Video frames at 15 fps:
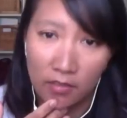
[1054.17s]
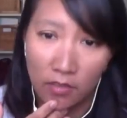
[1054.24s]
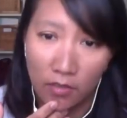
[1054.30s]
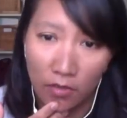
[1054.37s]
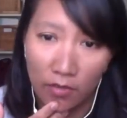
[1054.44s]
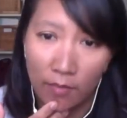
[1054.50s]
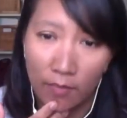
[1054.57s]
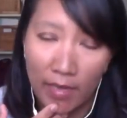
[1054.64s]

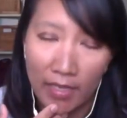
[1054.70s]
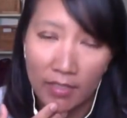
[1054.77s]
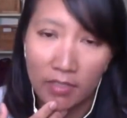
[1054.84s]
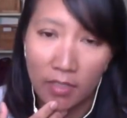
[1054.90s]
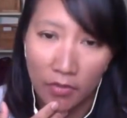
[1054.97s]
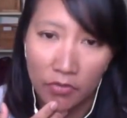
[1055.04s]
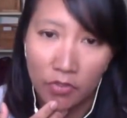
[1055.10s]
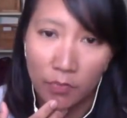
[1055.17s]
The bias
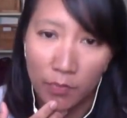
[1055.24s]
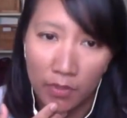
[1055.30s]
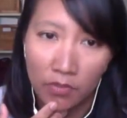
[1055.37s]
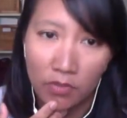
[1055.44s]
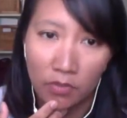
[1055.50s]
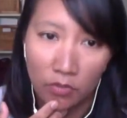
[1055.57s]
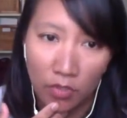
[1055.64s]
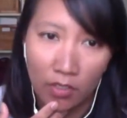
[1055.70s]
also
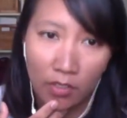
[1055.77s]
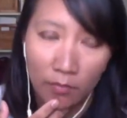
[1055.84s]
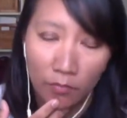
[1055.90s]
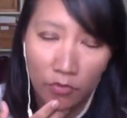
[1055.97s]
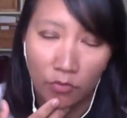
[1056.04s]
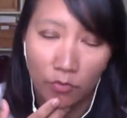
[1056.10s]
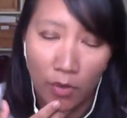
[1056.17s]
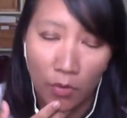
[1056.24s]
appears in the curriculum
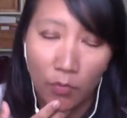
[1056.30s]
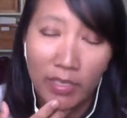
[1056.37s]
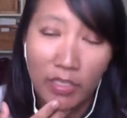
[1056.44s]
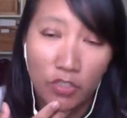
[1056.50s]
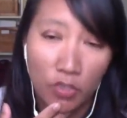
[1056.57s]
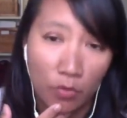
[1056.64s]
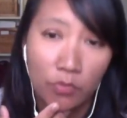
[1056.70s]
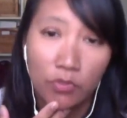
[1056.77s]
through what we
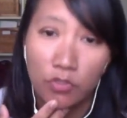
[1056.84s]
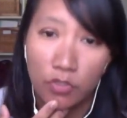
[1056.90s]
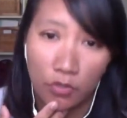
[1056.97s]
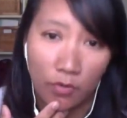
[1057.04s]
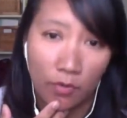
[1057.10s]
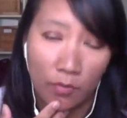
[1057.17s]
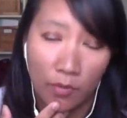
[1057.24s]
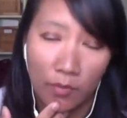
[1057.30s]
don't
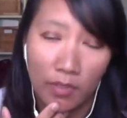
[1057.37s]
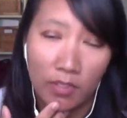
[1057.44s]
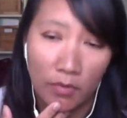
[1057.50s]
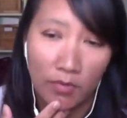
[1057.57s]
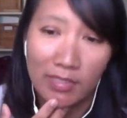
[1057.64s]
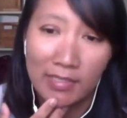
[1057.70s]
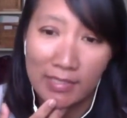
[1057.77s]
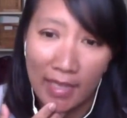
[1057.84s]
do and what we
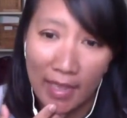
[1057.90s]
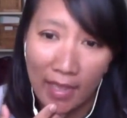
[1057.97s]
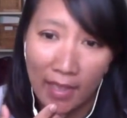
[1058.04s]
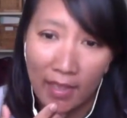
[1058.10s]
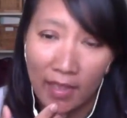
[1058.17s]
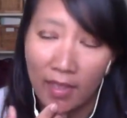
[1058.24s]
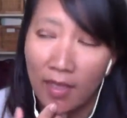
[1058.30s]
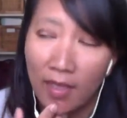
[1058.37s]
don't
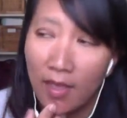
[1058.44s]
say.